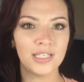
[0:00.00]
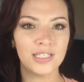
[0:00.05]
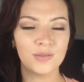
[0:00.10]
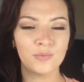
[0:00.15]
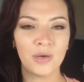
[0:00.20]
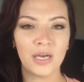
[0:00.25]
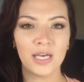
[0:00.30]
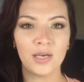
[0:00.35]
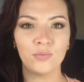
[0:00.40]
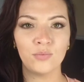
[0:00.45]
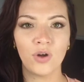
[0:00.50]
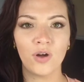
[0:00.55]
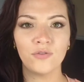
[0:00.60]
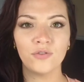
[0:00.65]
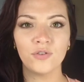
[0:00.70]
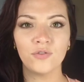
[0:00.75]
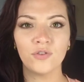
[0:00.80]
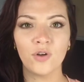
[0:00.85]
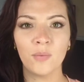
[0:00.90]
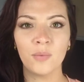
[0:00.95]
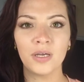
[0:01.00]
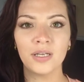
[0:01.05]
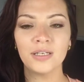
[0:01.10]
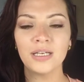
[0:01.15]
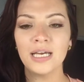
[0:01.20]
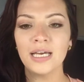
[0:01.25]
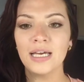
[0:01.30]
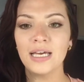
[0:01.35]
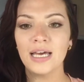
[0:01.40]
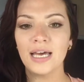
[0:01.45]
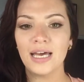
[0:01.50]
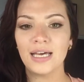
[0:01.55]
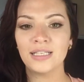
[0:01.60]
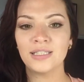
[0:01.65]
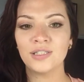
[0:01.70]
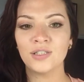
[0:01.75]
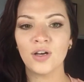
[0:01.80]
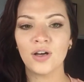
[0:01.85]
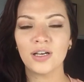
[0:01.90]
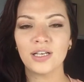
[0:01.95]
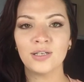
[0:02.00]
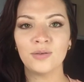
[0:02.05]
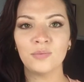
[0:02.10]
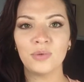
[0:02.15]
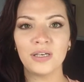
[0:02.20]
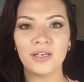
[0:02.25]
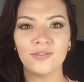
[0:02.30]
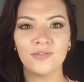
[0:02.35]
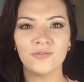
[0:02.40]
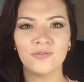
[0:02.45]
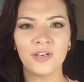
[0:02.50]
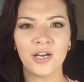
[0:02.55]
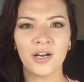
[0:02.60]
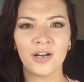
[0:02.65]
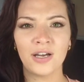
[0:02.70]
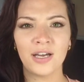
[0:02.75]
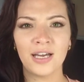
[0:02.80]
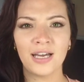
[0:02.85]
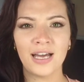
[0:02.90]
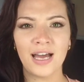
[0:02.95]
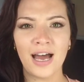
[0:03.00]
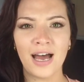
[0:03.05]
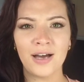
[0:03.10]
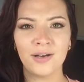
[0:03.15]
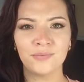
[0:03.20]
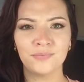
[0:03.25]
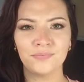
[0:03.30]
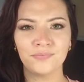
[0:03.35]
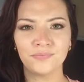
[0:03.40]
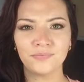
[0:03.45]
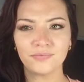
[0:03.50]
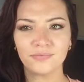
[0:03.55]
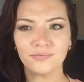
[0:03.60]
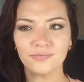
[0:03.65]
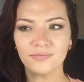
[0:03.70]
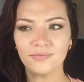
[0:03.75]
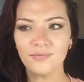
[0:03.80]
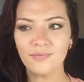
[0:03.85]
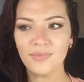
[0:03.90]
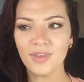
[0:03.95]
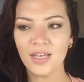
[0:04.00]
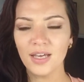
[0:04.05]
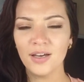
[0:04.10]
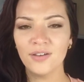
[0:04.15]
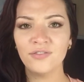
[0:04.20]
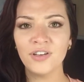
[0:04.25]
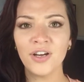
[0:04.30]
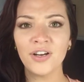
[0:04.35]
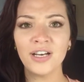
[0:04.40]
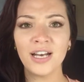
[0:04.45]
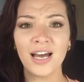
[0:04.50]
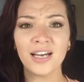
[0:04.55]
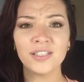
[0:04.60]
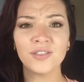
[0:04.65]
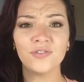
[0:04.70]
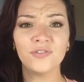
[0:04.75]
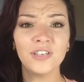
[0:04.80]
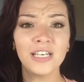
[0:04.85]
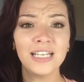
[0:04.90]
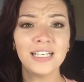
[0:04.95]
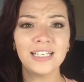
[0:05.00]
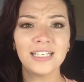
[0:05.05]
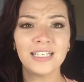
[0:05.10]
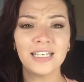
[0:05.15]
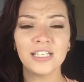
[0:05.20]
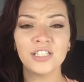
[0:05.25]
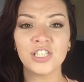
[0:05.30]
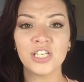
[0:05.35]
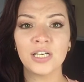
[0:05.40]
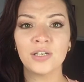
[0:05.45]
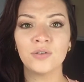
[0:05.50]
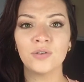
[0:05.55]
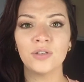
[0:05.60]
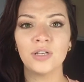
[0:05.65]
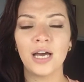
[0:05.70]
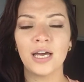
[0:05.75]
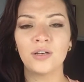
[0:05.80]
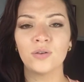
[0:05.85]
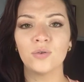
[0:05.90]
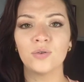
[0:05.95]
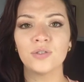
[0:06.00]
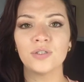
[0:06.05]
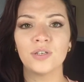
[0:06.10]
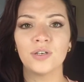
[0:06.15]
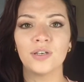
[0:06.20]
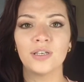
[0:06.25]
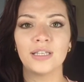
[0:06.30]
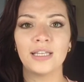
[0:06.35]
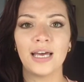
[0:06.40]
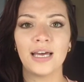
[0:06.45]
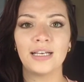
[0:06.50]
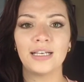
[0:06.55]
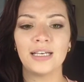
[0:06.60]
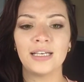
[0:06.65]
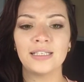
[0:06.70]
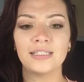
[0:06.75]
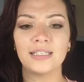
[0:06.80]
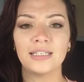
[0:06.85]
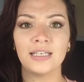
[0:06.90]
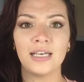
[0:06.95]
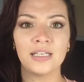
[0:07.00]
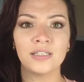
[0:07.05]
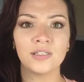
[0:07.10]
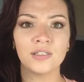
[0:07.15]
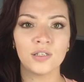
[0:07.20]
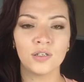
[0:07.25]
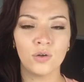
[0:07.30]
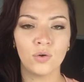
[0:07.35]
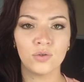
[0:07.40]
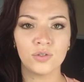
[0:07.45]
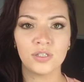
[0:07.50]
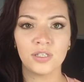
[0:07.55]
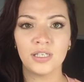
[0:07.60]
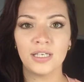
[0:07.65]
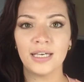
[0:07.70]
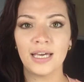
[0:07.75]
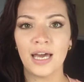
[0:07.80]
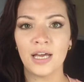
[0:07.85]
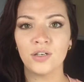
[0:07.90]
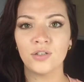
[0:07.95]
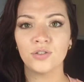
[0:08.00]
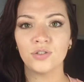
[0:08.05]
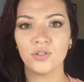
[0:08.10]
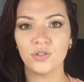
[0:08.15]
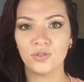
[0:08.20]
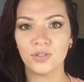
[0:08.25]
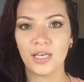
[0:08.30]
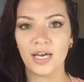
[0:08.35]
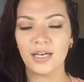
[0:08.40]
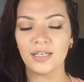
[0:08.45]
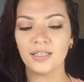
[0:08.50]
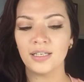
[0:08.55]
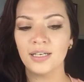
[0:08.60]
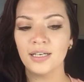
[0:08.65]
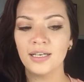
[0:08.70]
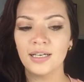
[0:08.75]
and is making profit from it, it's not going to be very a very nice feeling in general, and also that is against the law, so you cannot do that.